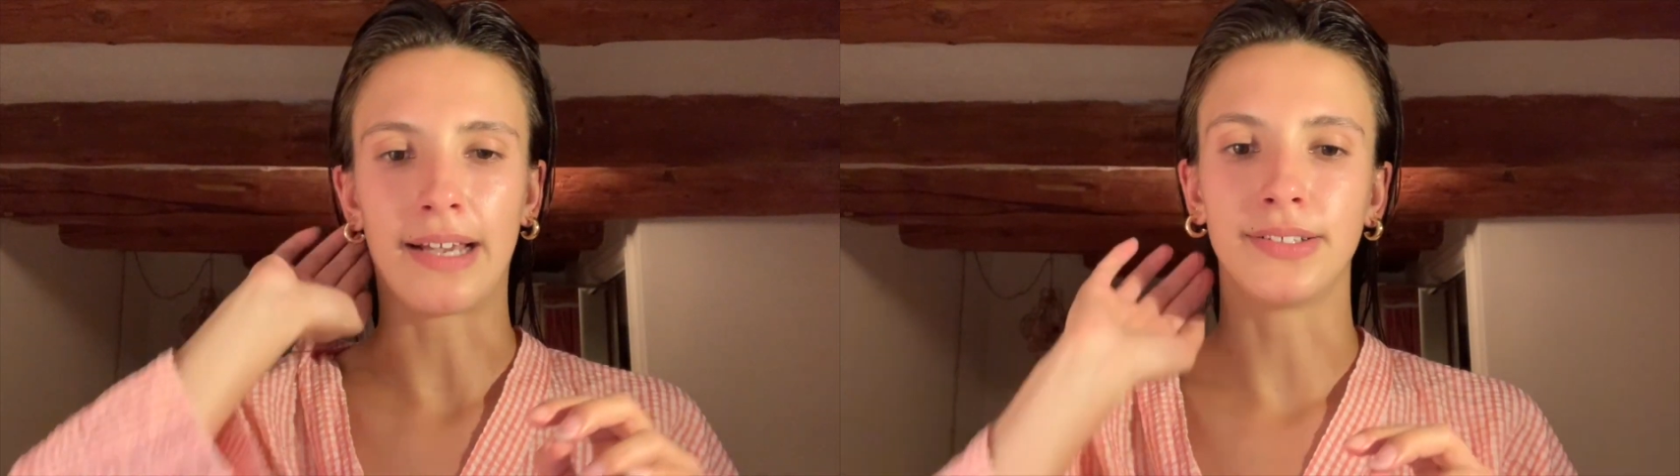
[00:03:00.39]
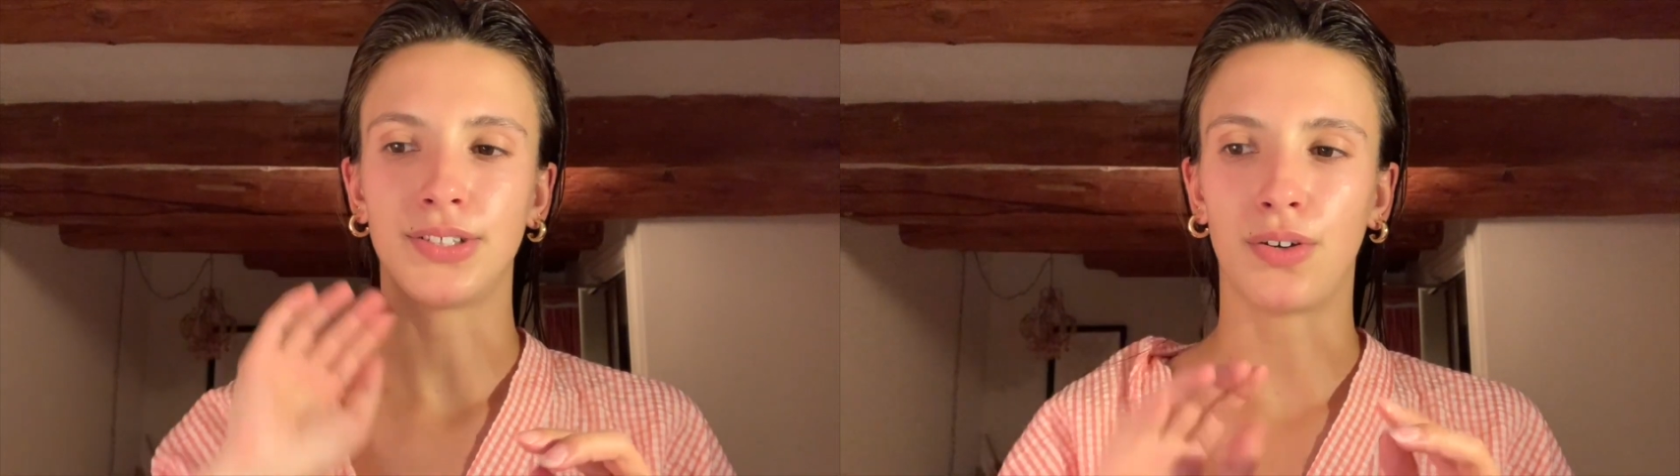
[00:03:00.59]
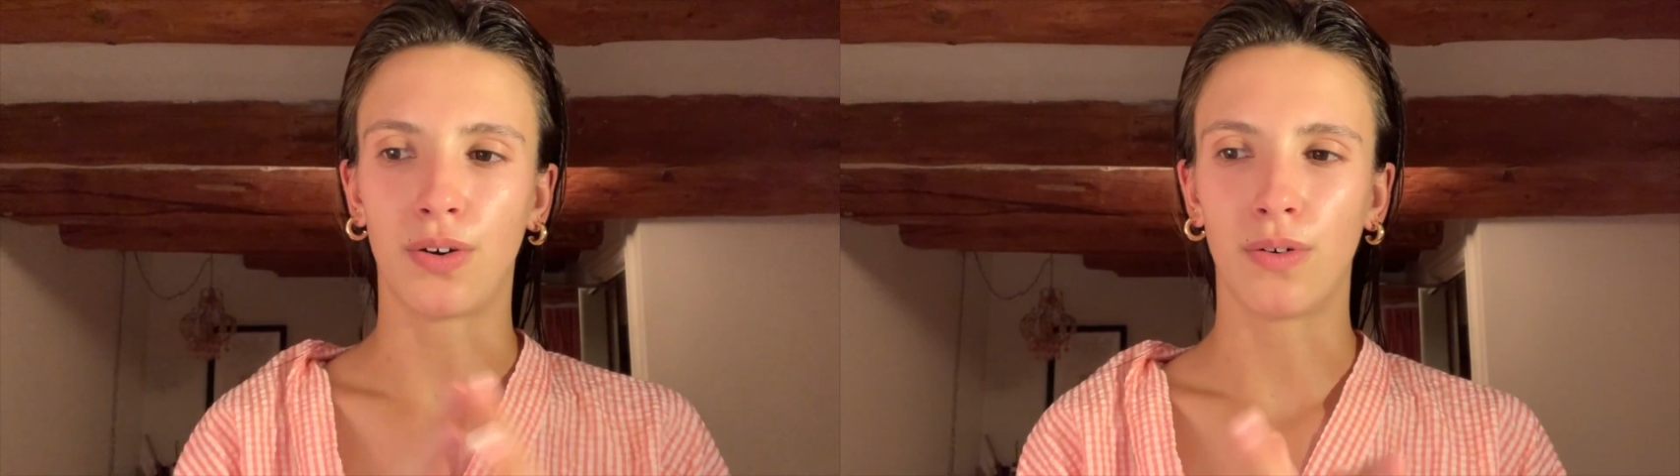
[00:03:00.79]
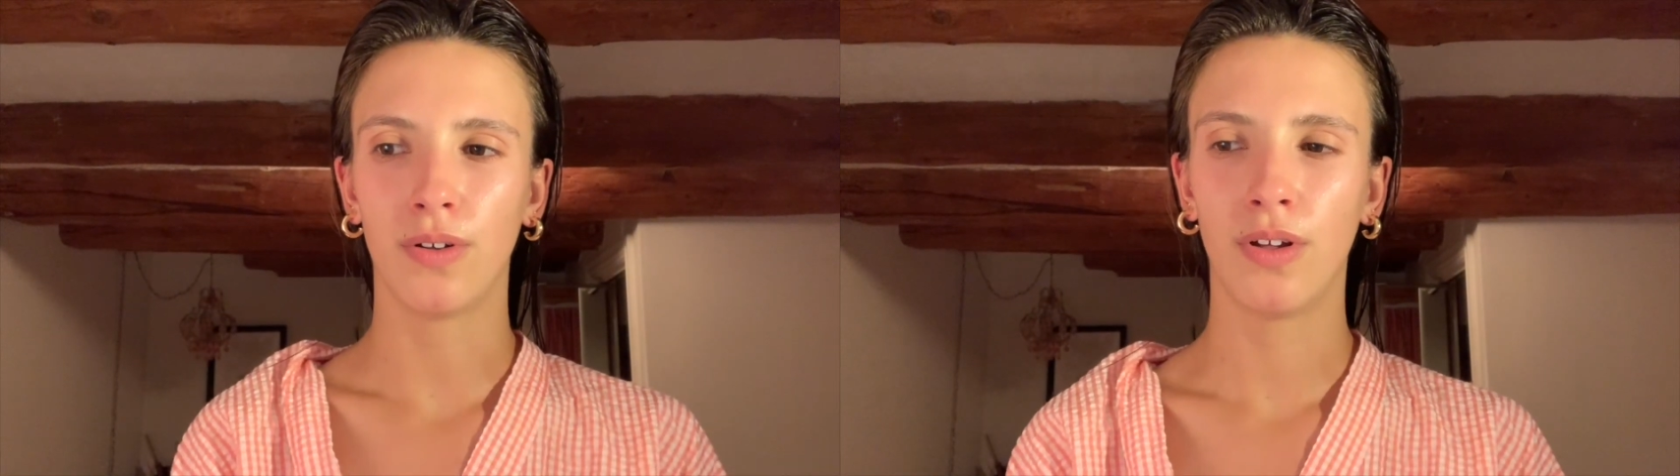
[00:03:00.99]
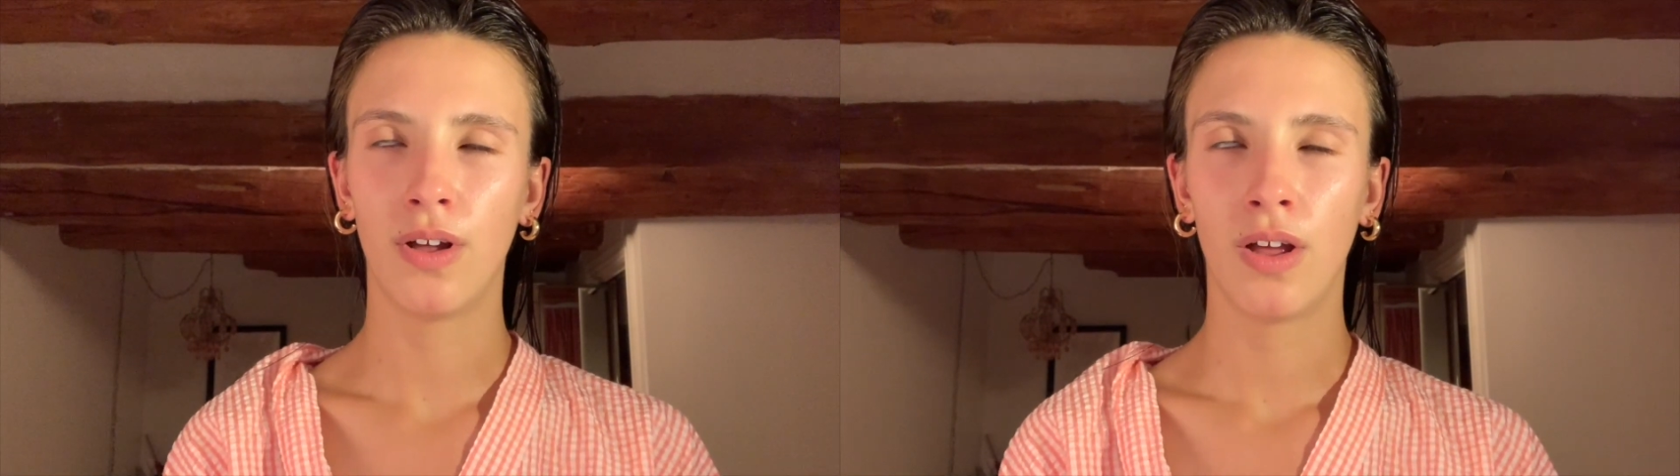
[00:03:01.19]
so
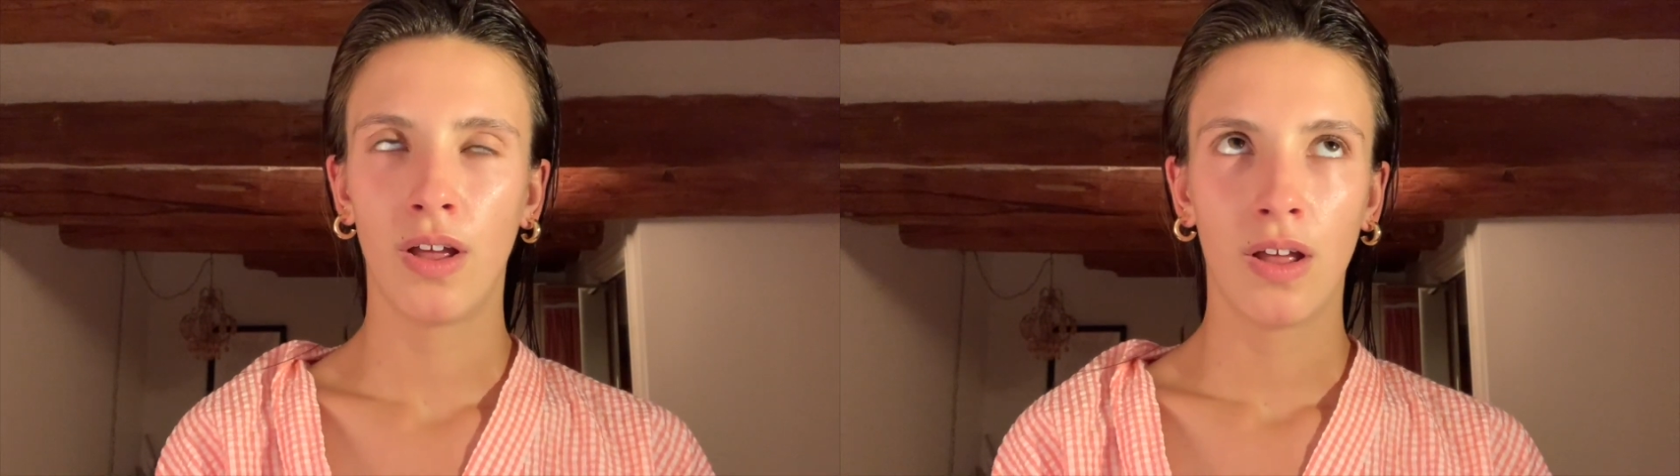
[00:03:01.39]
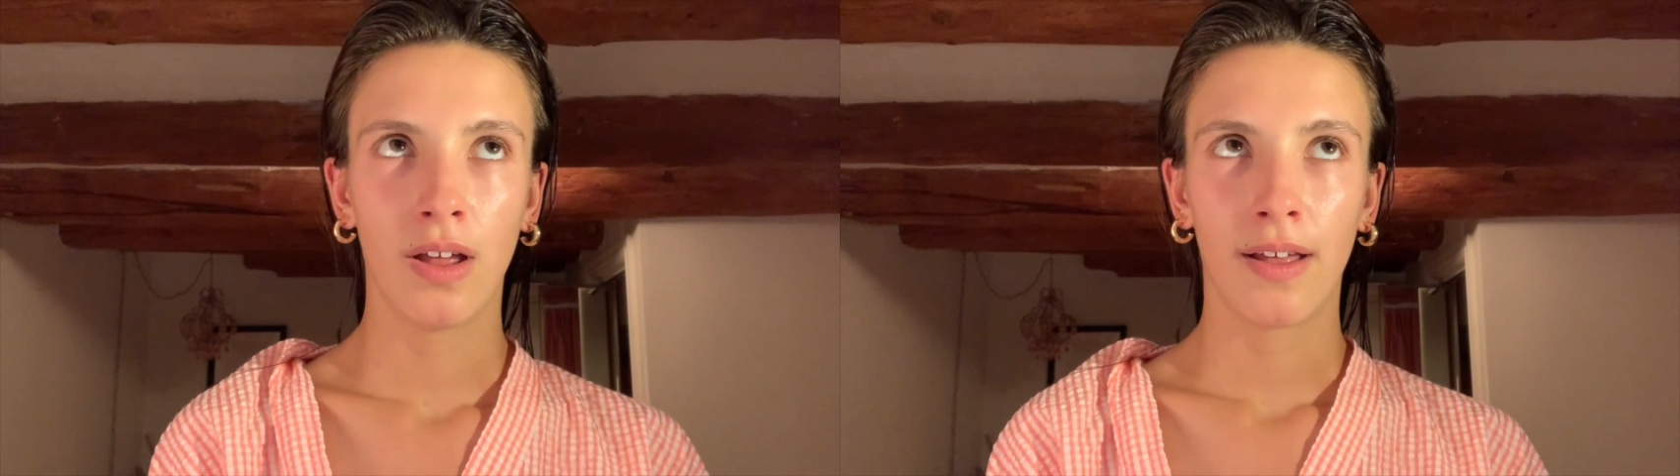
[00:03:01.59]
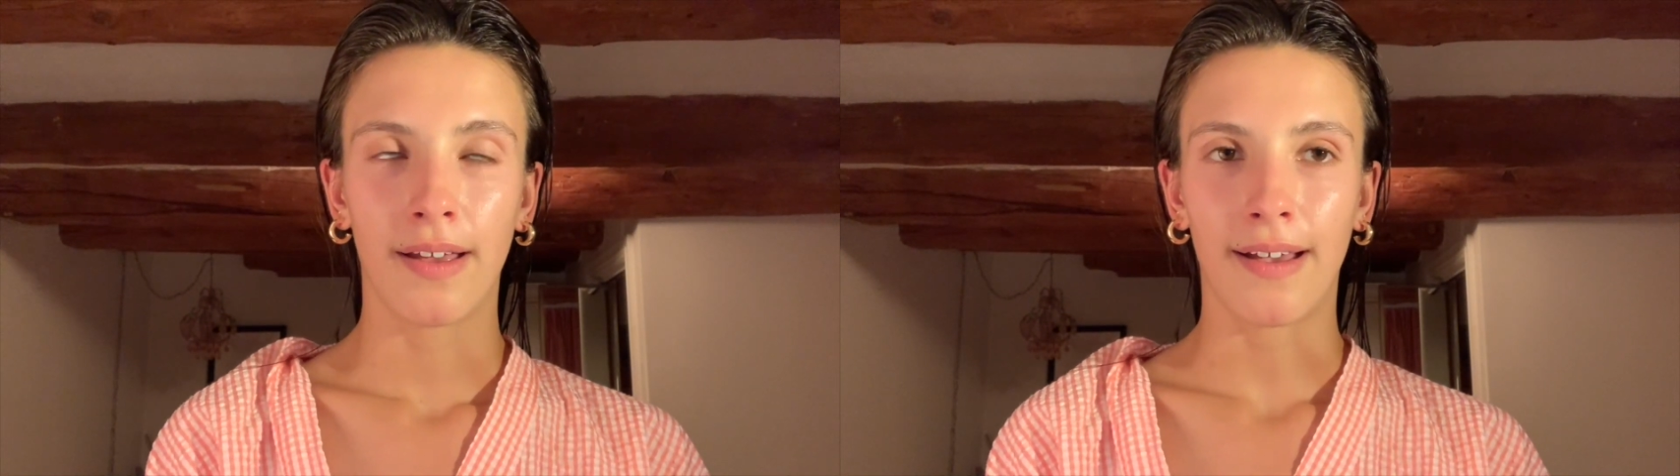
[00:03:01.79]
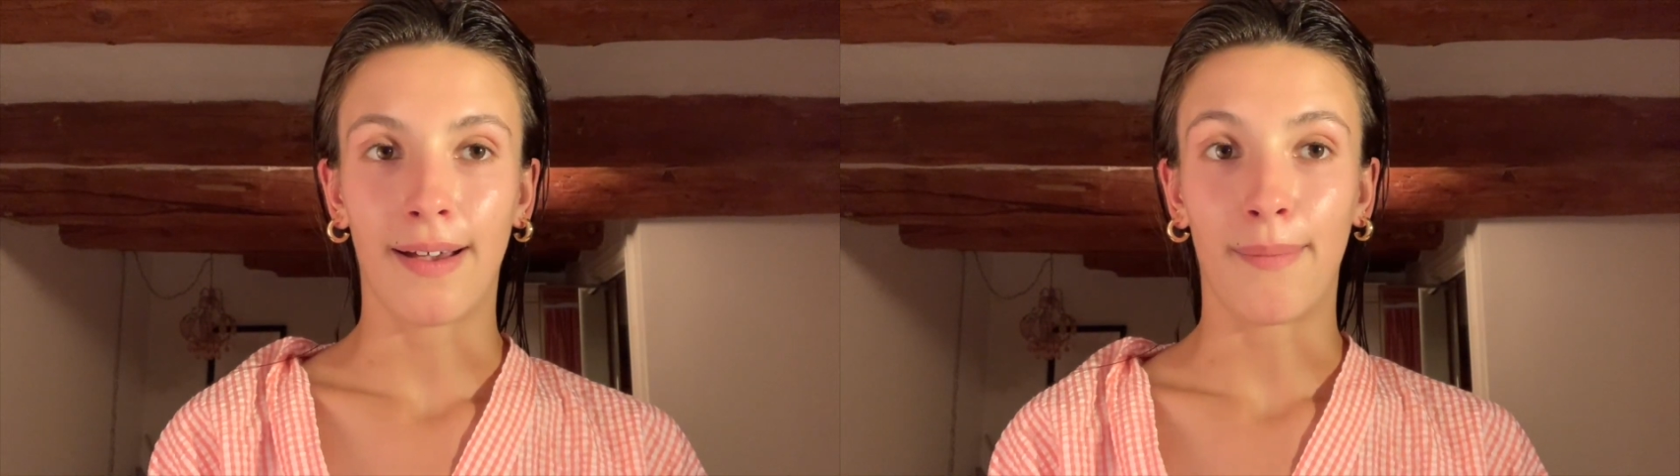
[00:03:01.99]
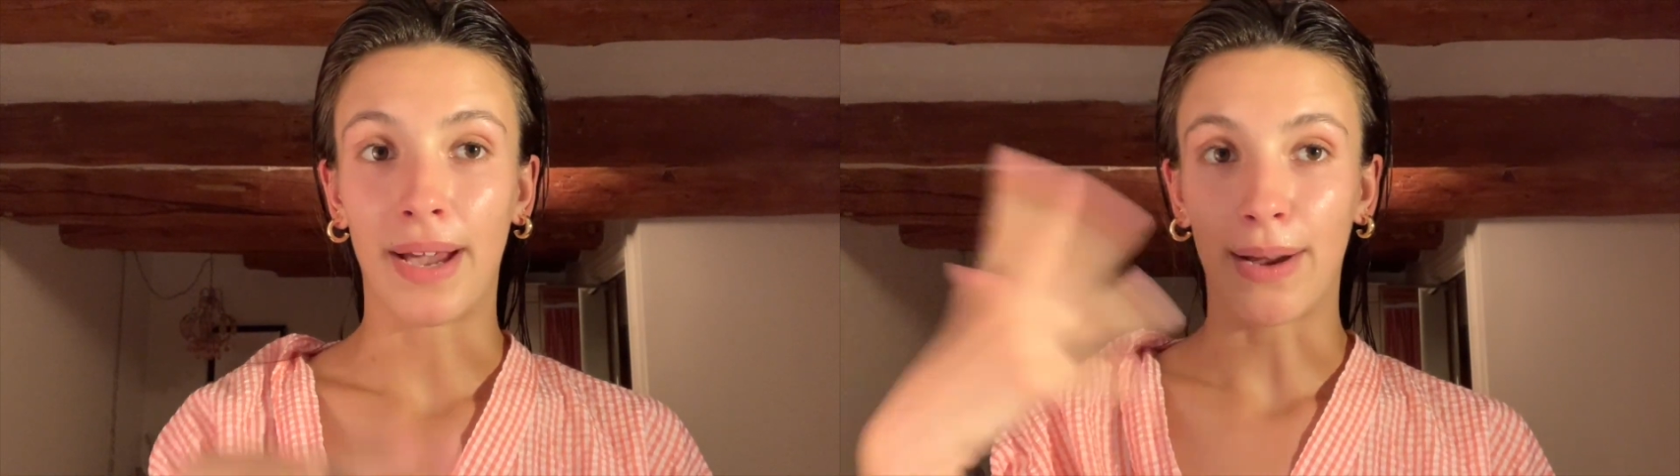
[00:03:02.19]

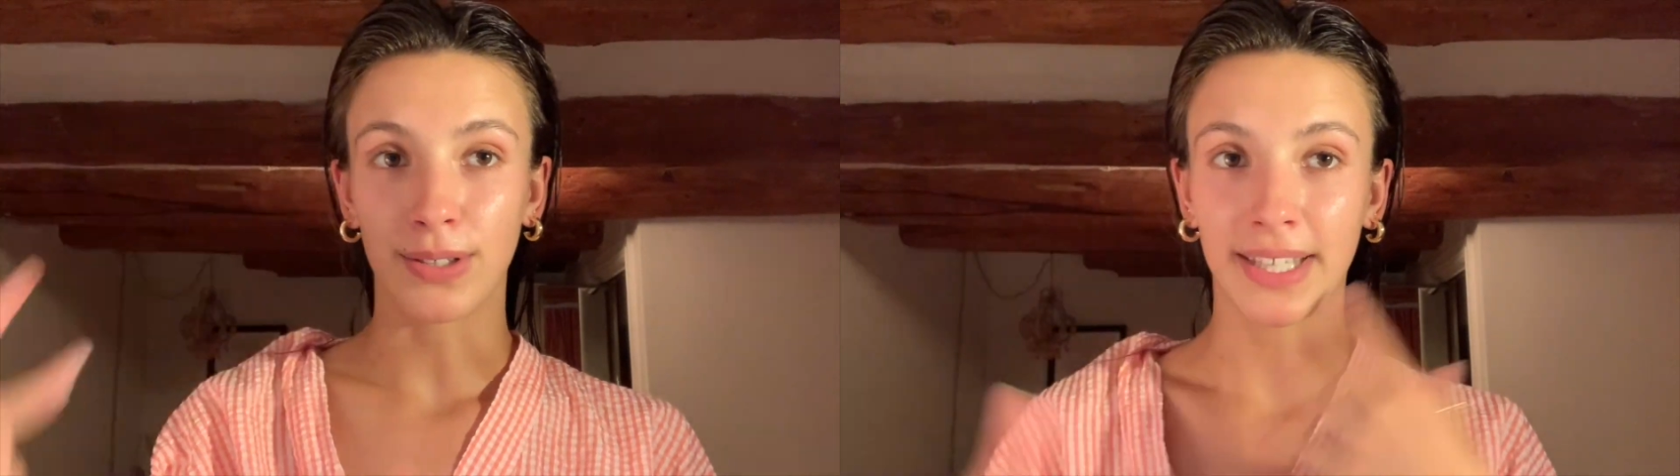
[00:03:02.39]
um, I was